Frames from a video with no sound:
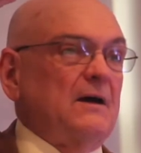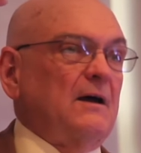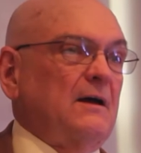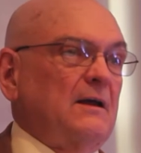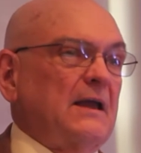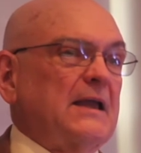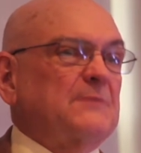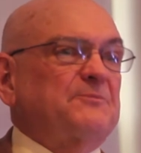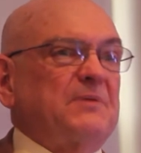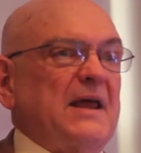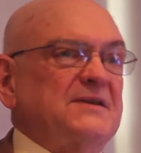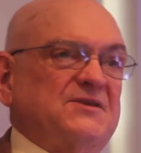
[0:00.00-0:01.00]
uh, in
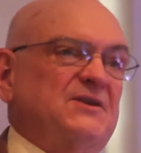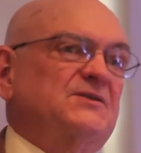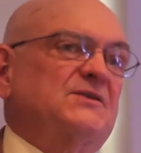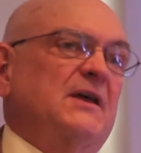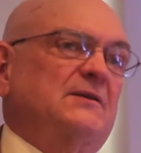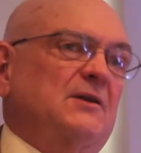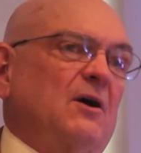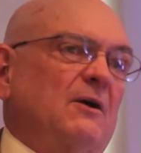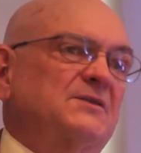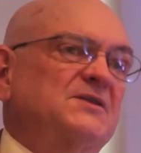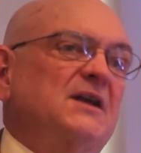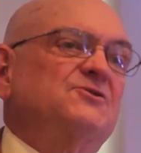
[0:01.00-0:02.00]
places that are
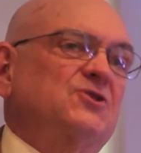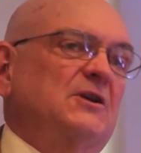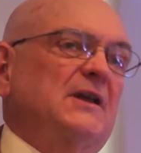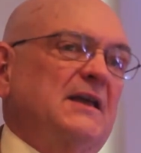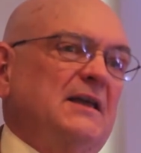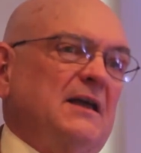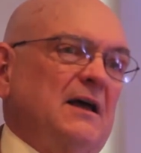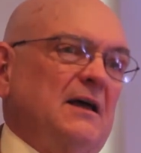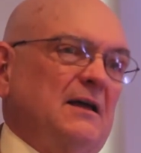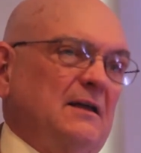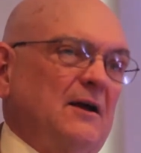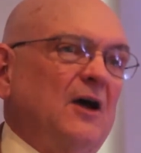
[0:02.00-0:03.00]
essentially
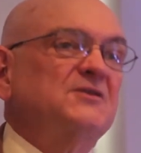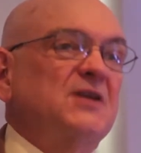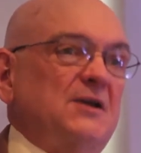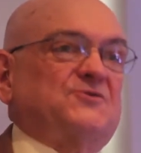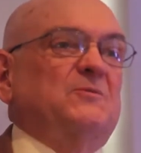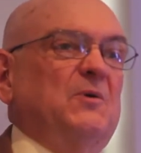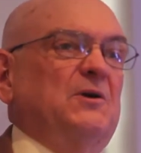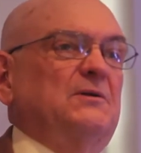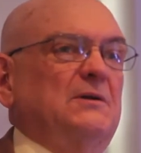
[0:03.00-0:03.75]
uh, untouchable.